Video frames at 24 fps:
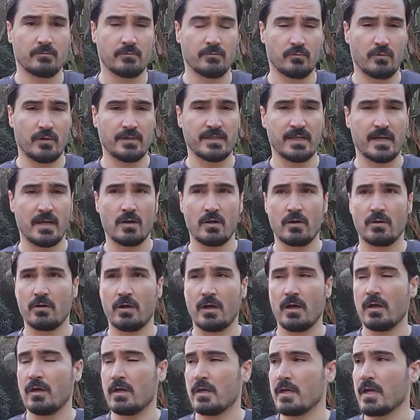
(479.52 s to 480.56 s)
Right now
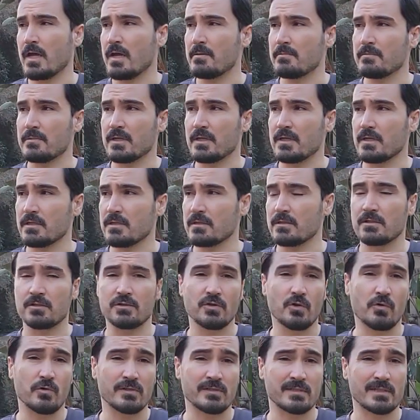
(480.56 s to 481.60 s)
I am in the
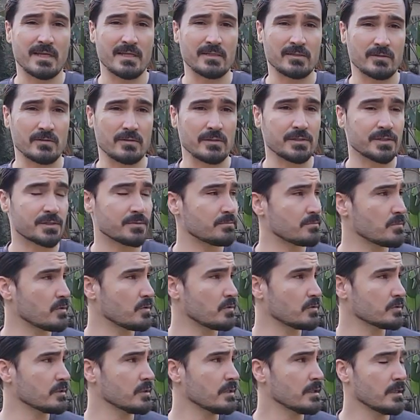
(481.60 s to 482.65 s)
noise cancellation
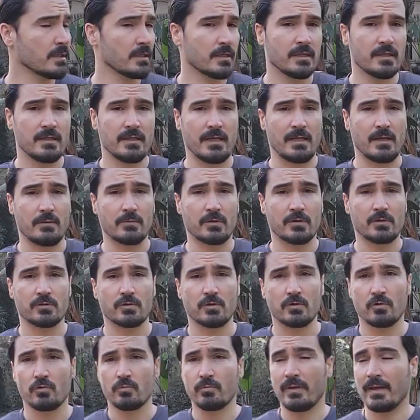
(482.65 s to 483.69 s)
mode and I'm going to
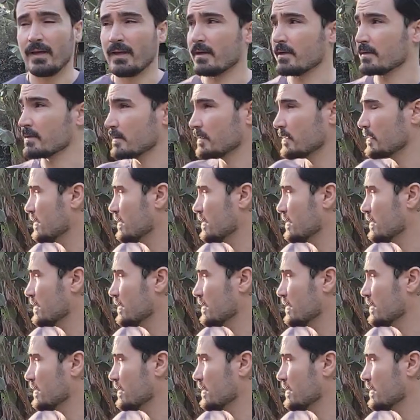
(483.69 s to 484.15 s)
go back